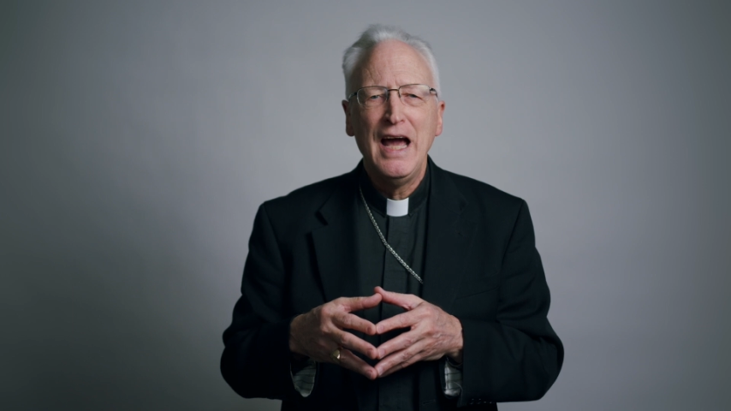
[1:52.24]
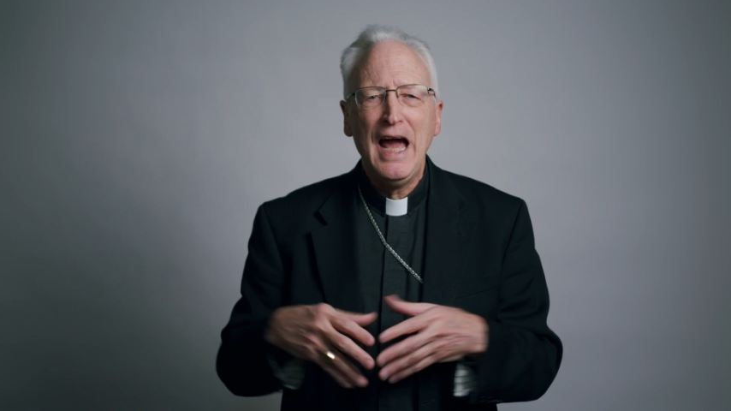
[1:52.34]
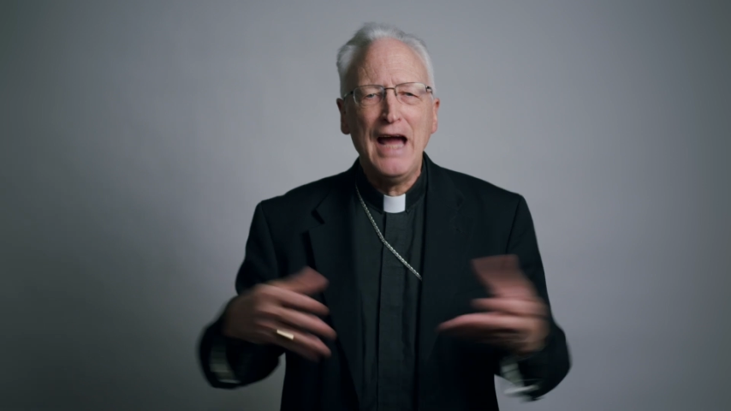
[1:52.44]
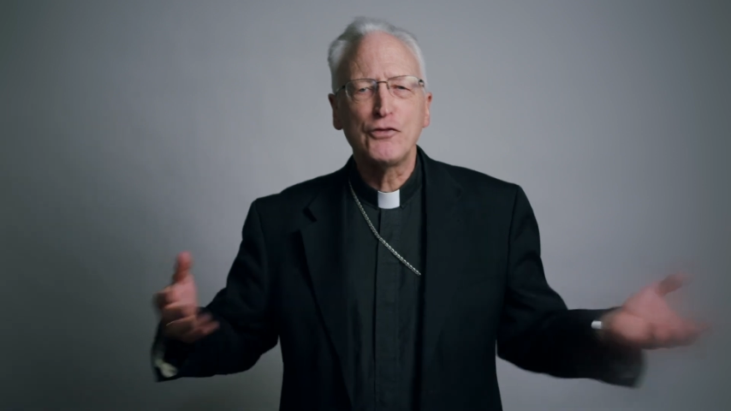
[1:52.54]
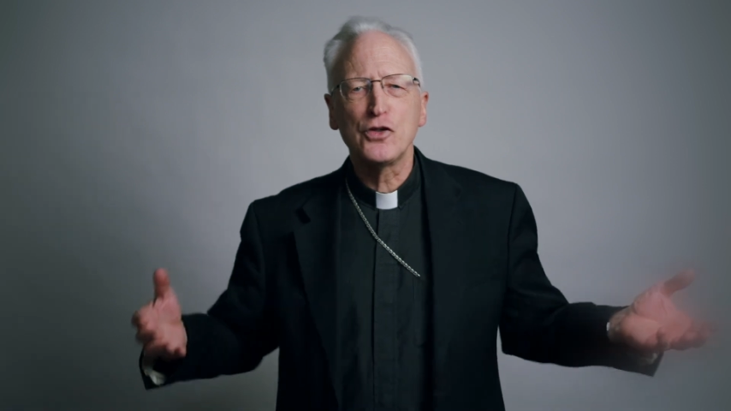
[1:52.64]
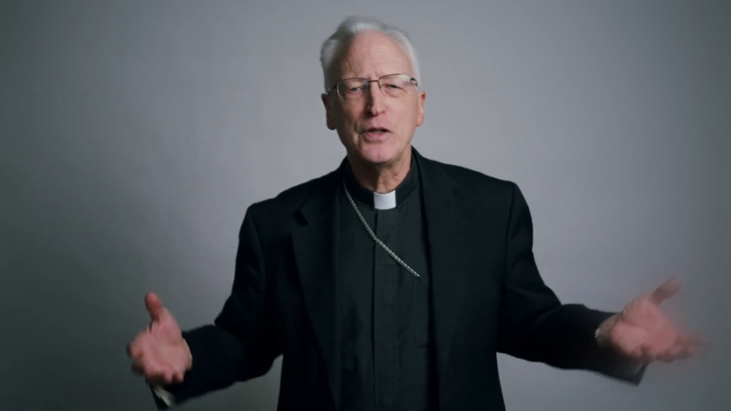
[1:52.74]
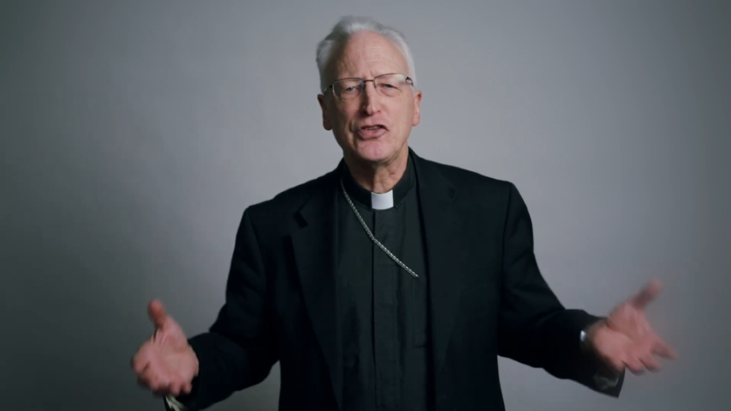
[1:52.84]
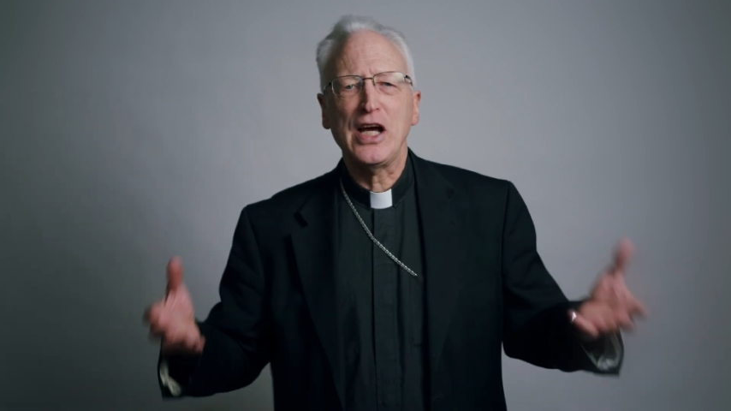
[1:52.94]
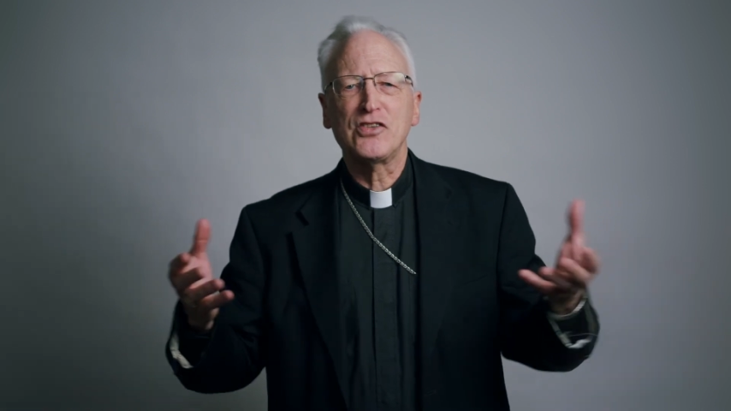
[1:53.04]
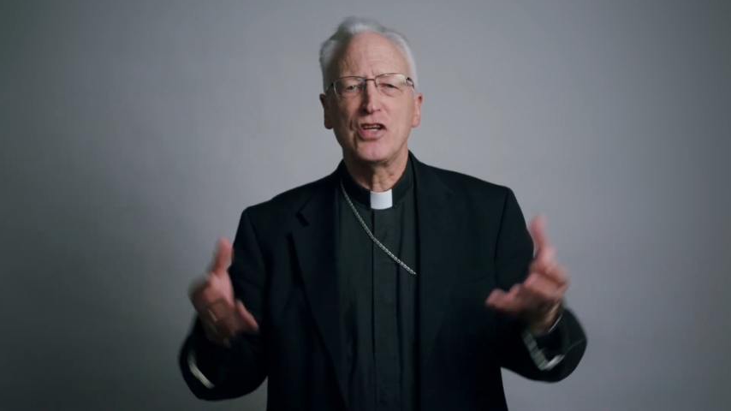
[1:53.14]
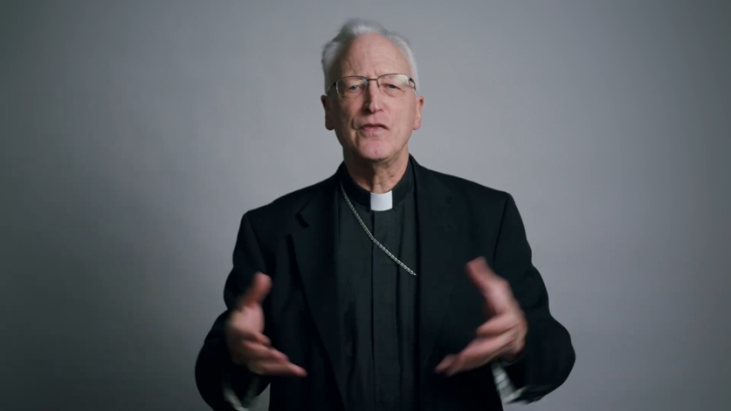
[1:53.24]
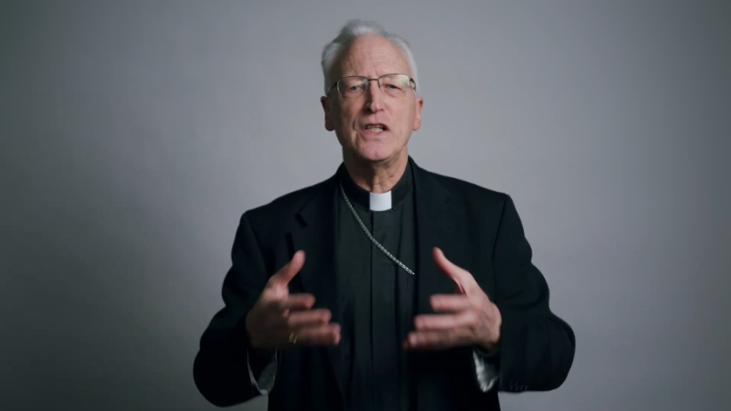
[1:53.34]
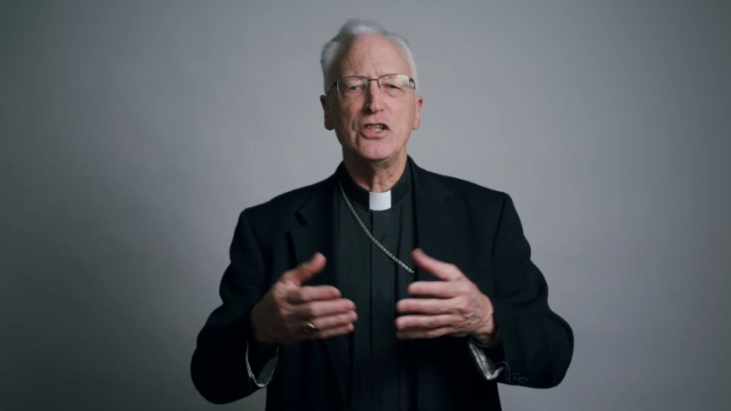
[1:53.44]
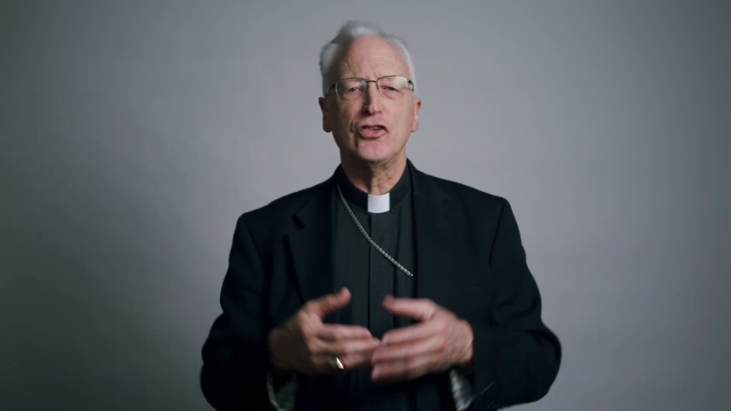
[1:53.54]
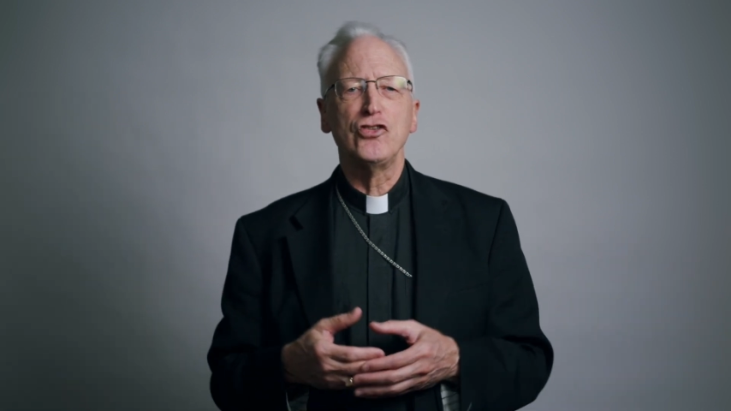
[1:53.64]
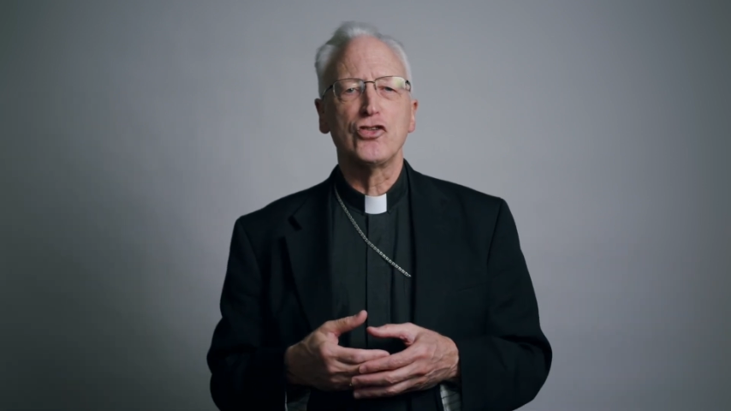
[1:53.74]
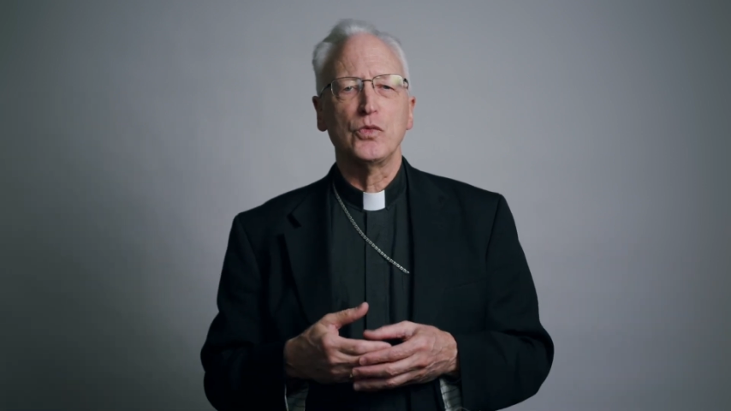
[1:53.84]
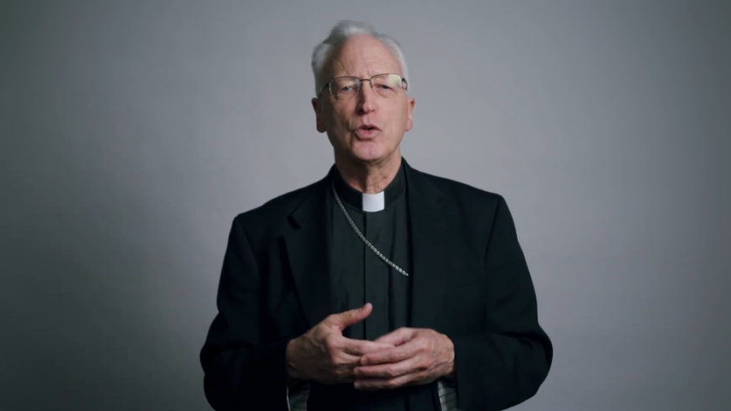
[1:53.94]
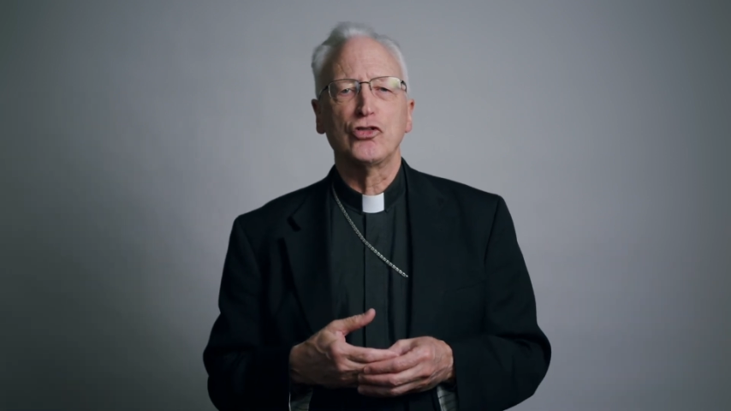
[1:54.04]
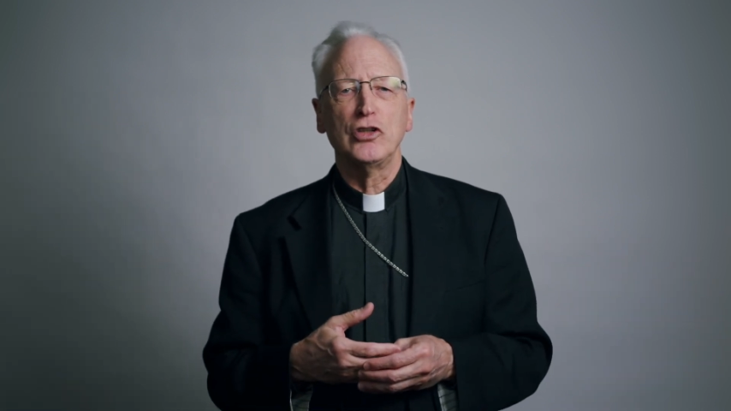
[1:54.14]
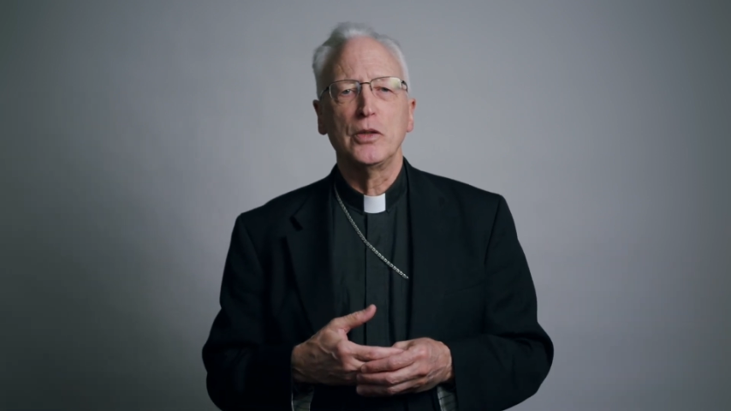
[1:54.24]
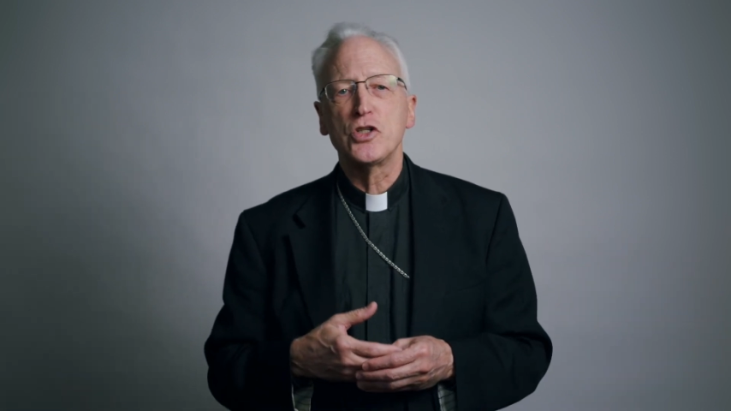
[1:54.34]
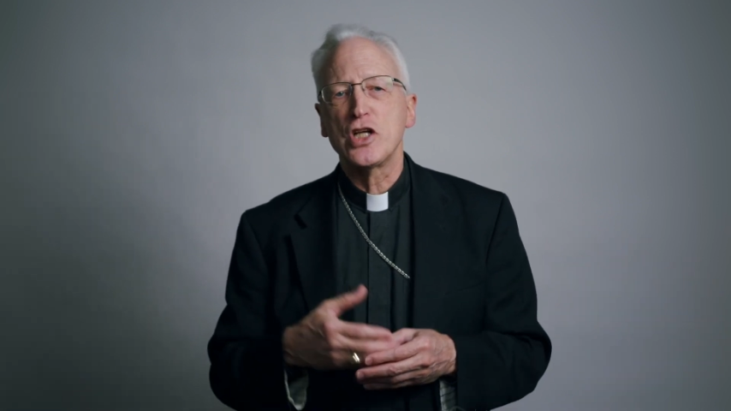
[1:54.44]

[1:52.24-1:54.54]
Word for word: After his activities in Jerusalem,